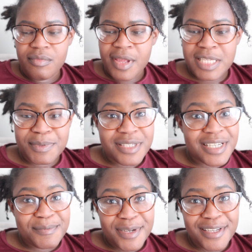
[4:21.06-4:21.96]
It's been
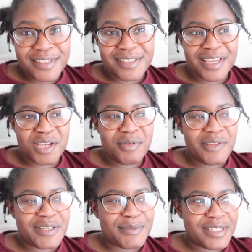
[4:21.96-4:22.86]
six months. Can you
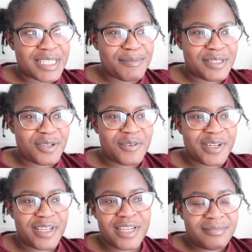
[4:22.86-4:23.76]
believe it's been six months
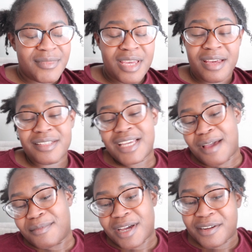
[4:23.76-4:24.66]
already? Yeah,
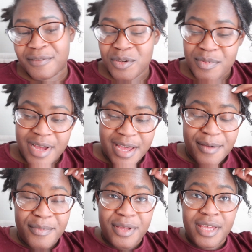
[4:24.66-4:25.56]
time kind of flew
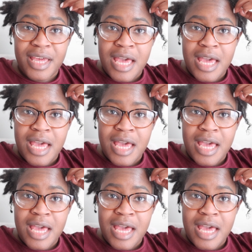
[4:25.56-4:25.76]
by, but